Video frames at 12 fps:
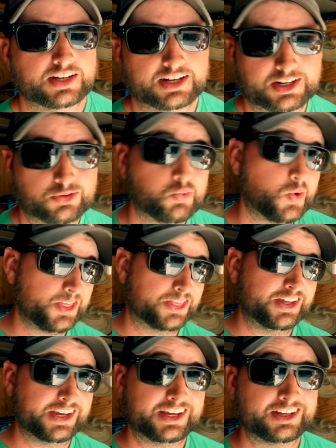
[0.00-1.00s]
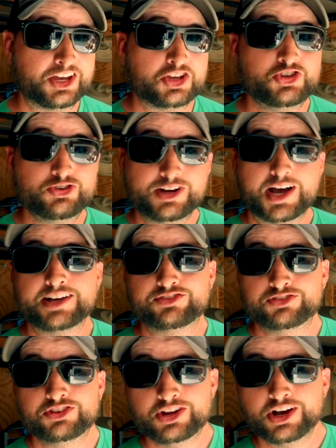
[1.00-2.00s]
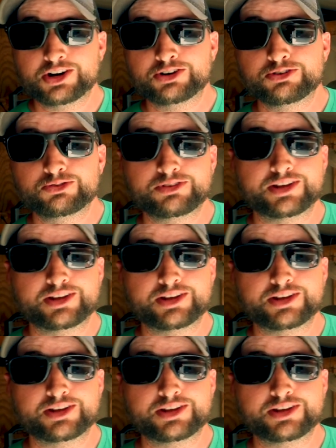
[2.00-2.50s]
One thing, you guys know